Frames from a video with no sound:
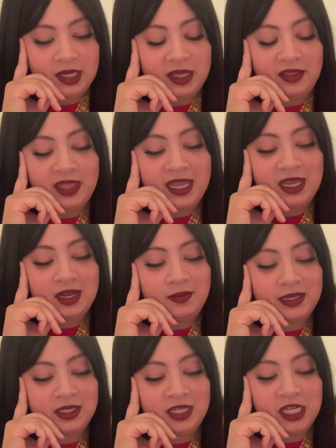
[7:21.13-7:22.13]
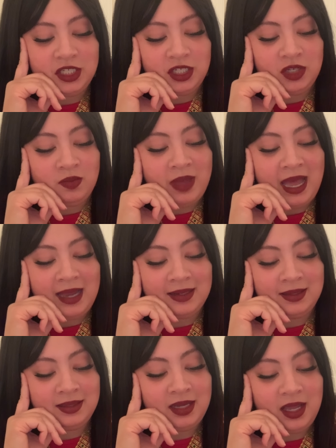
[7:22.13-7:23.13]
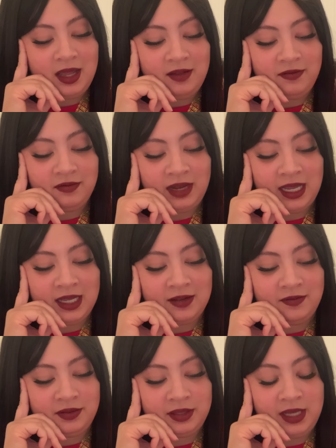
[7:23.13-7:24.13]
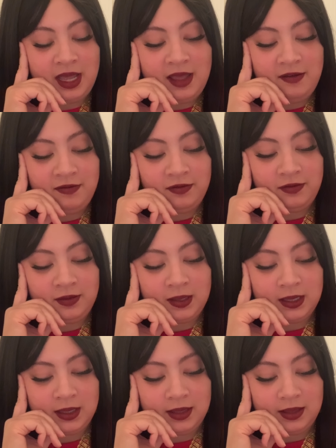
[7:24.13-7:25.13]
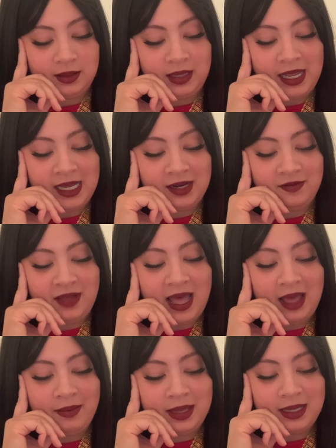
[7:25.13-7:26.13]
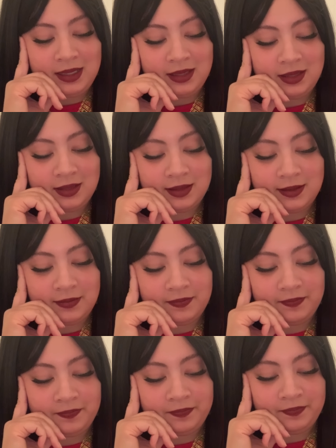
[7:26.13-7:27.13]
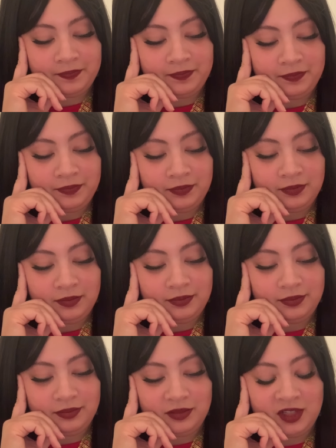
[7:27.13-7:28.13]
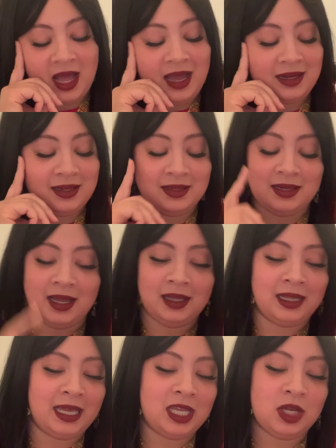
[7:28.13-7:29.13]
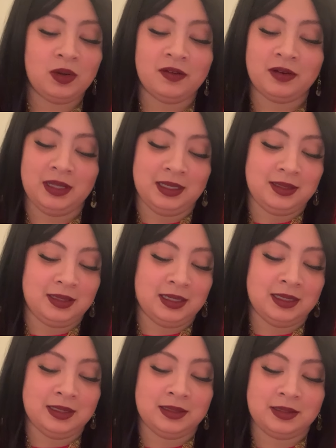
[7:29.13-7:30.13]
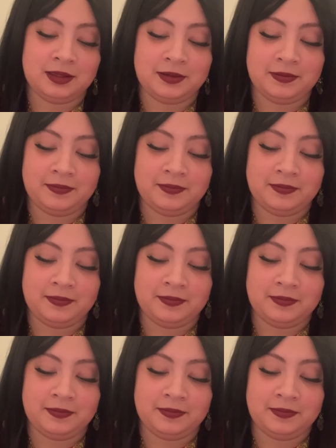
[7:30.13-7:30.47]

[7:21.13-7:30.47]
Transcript: They could have been teaching you bad stuff, negative stuff, negative habits. God does not like whoever this is.